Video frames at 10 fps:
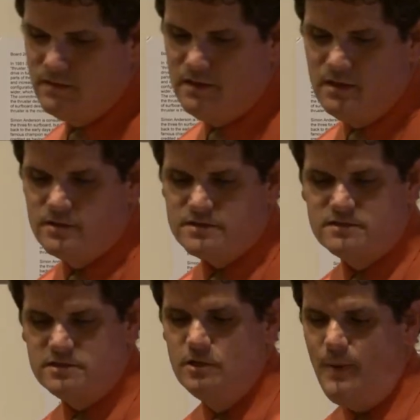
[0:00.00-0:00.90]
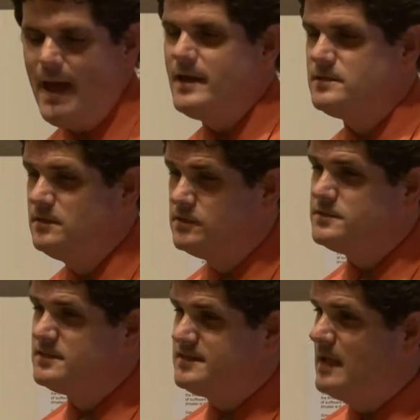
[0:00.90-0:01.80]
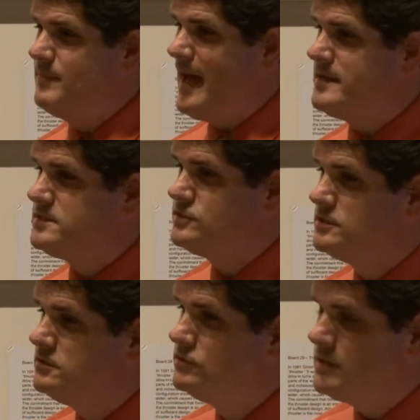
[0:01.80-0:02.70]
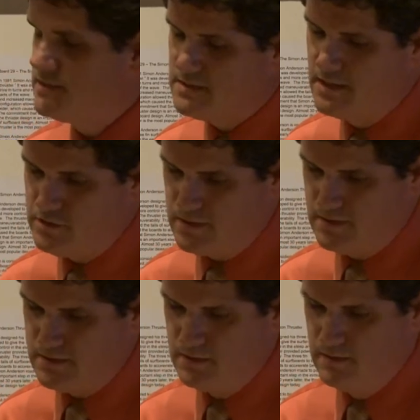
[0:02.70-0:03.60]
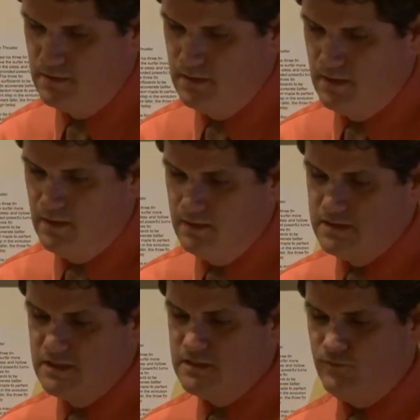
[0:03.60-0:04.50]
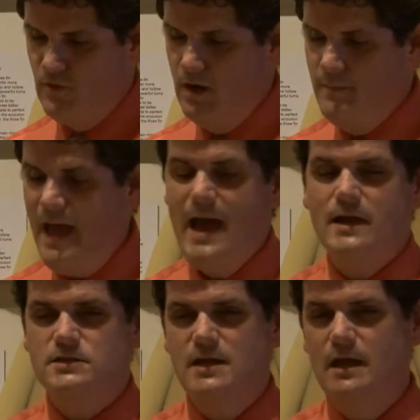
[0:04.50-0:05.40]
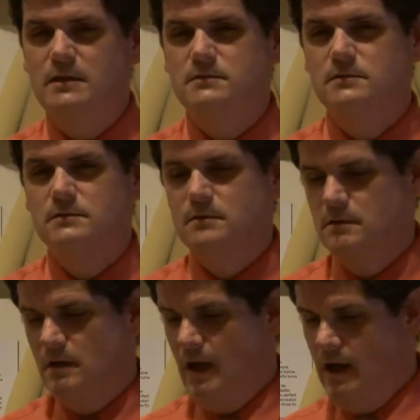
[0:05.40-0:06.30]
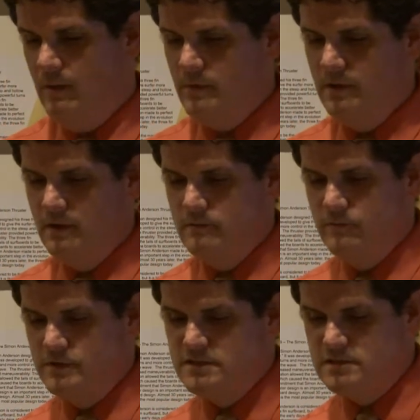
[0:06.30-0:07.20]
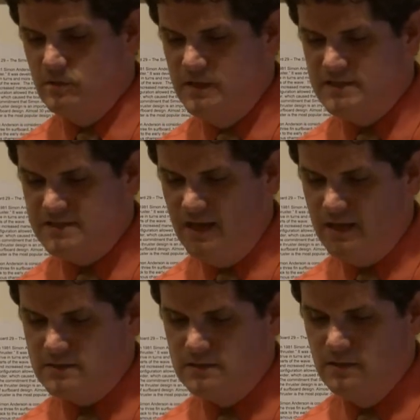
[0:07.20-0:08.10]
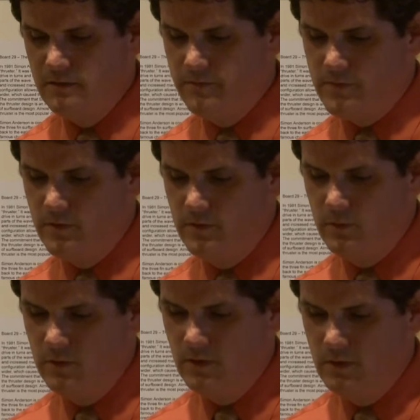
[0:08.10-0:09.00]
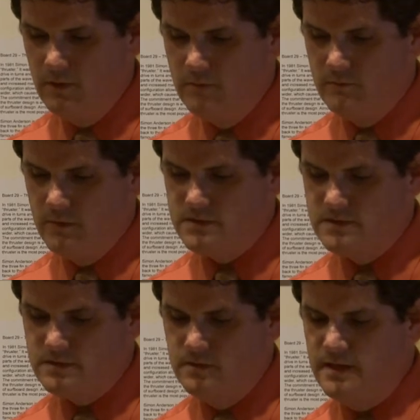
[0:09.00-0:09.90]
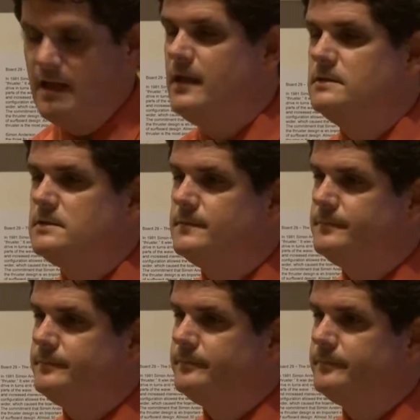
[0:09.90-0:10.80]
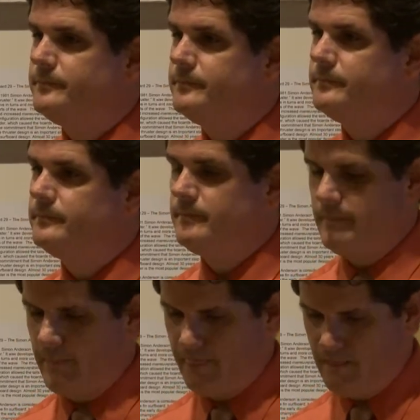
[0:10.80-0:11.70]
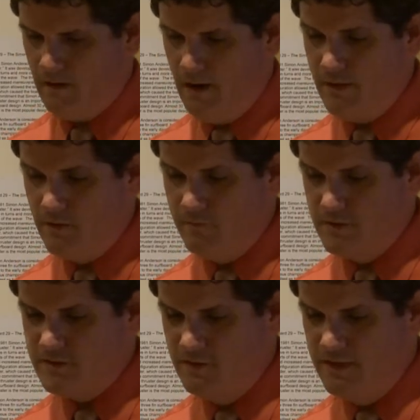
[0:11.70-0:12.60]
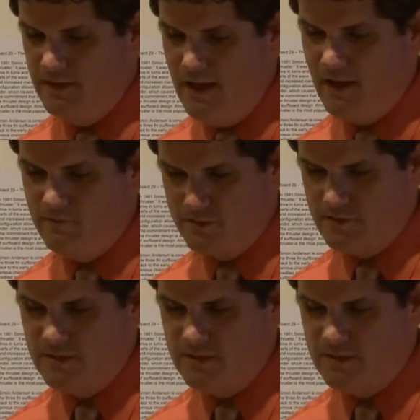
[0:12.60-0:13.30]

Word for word: here's, two pass- here's the same passage in two translations. This is from Acts 8, um, verses 36 through verse 38. Or other verse 30, yeah, verse